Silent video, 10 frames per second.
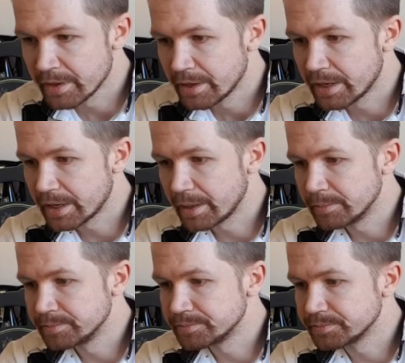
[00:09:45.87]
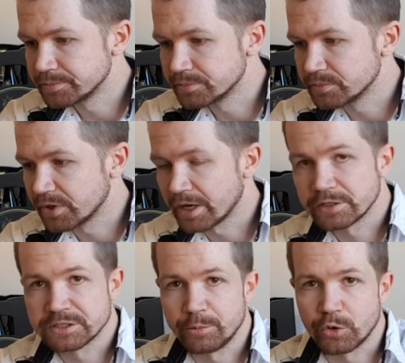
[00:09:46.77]
And
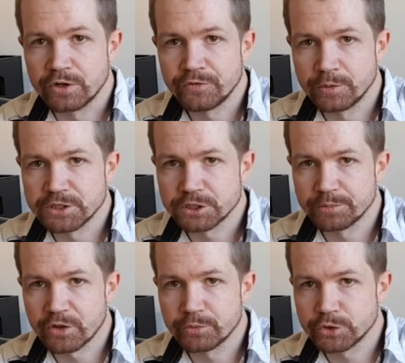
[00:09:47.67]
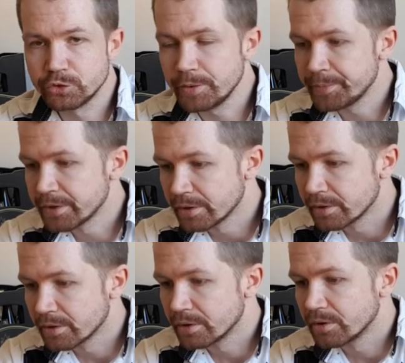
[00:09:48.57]
some more information about the brewery.
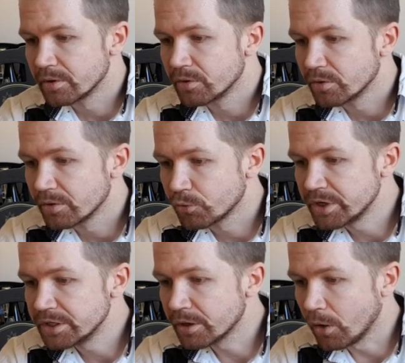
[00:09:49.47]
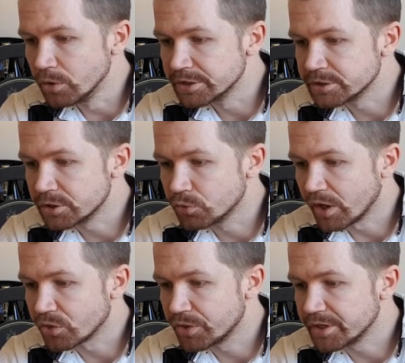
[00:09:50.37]
We only do
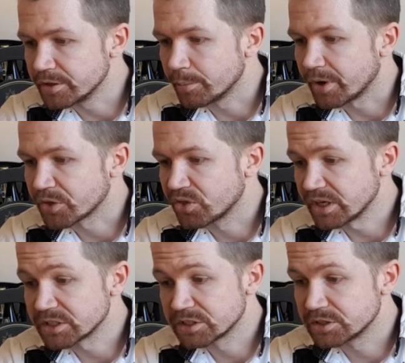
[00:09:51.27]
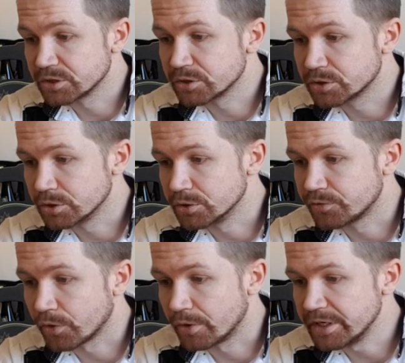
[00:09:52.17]
one thing, but that's
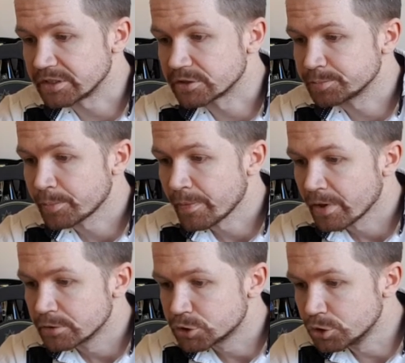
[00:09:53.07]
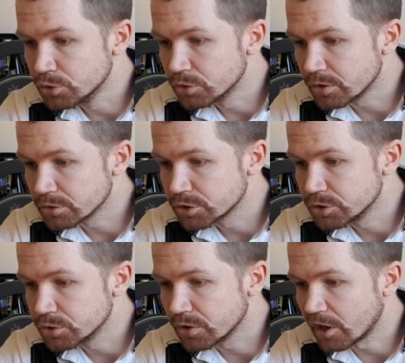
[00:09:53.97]
good for it. True
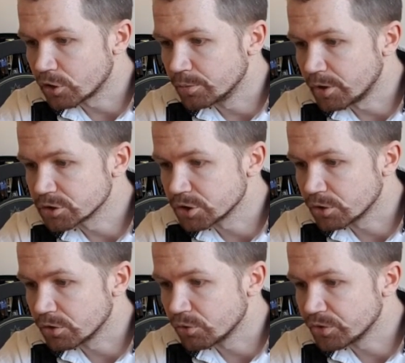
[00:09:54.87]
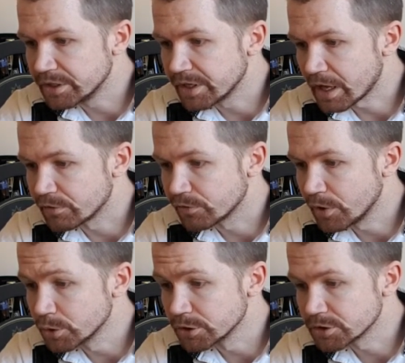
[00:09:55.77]
to our motto, we have
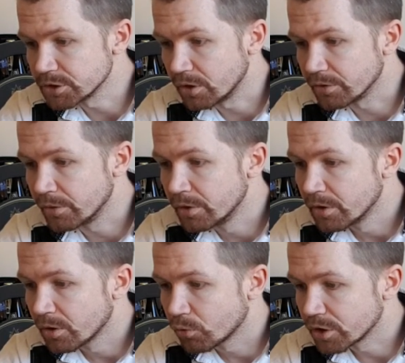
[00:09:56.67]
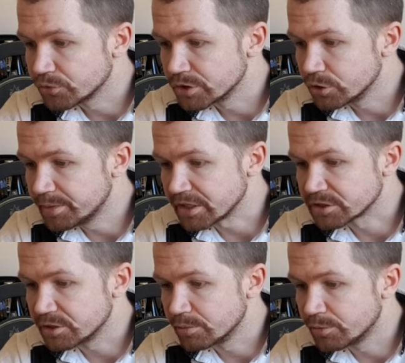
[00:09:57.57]
focused on what we do
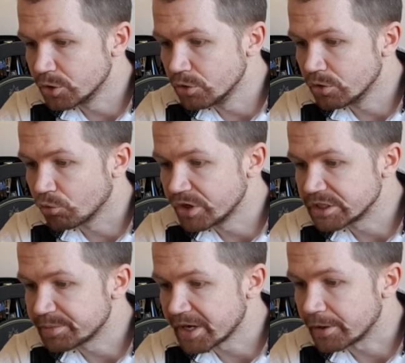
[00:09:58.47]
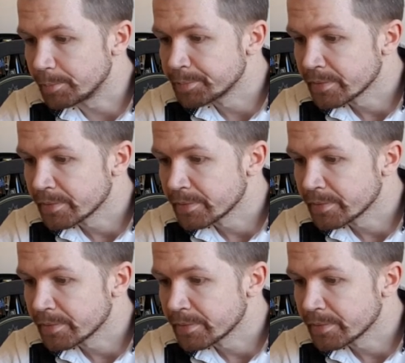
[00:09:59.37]
best, brew wheat beer.